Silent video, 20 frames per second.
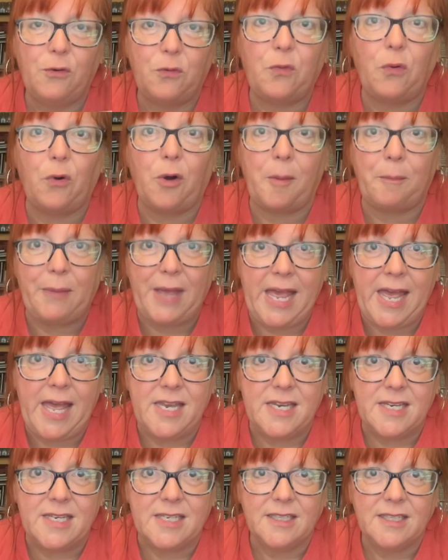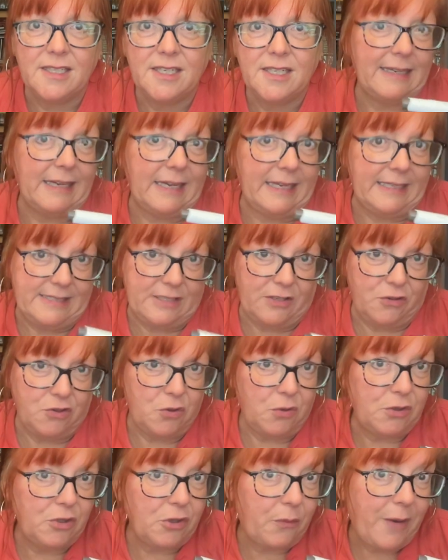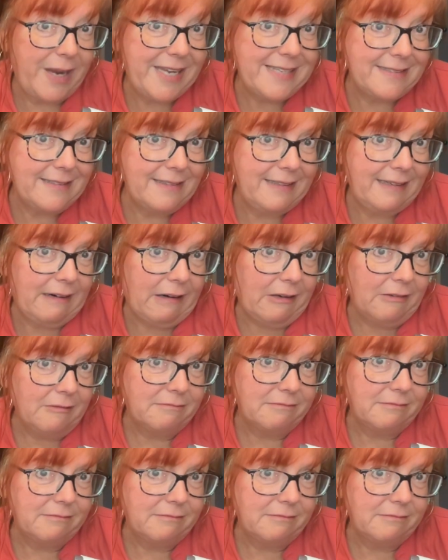for a pen? Is there nuclear waste in here?